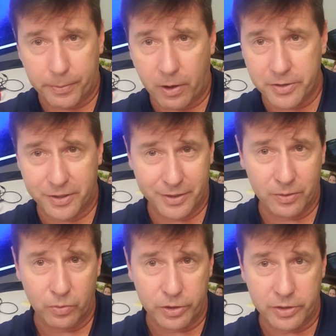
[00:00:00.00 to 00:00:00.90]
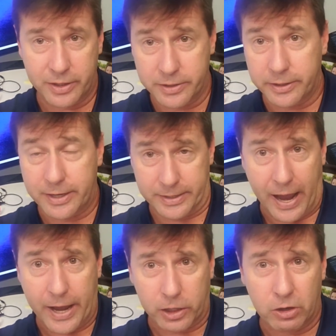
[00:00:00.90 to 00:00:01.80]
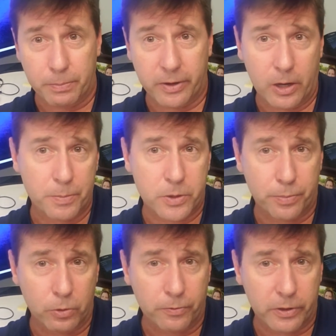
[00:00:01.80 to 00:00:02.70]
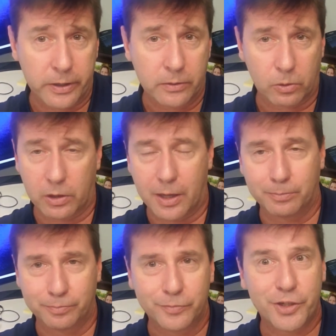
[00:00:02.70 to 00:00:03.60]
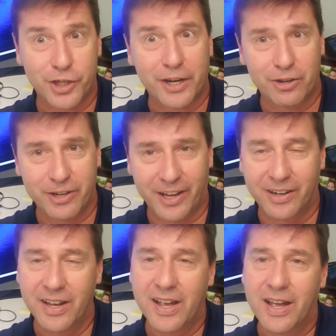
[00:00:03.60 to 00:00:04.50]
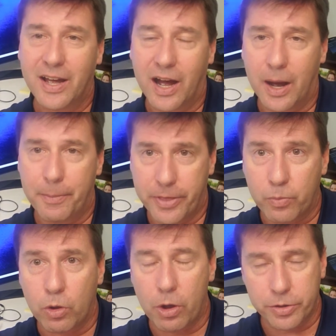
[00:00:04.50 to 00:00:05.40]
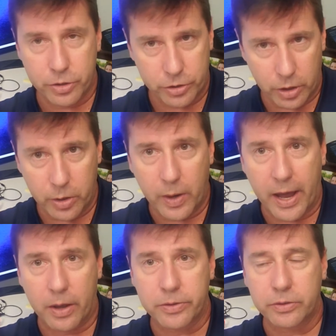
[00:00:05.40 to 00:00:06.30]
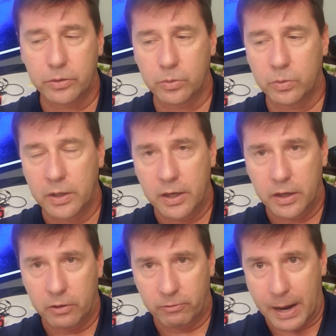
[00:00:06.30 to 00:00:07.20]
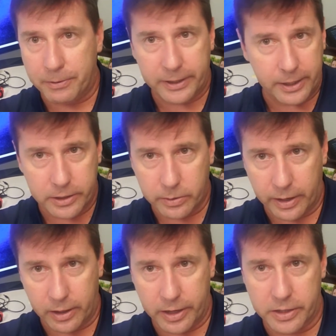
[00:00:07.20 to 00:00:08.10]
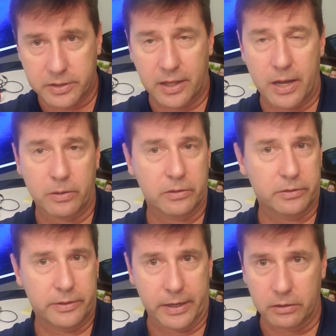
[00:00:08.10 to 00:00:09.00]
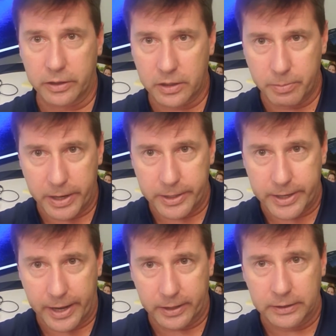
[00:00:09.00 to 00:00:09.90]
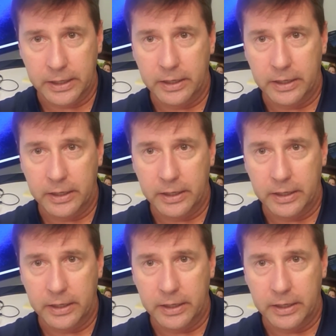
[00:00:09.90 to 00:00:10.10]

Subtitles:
processing, which isn't as accurate, but it helps you proofread or check your data. But then we'll also show you how to rapidly get it to an LAS cloud, take a look at the metadata.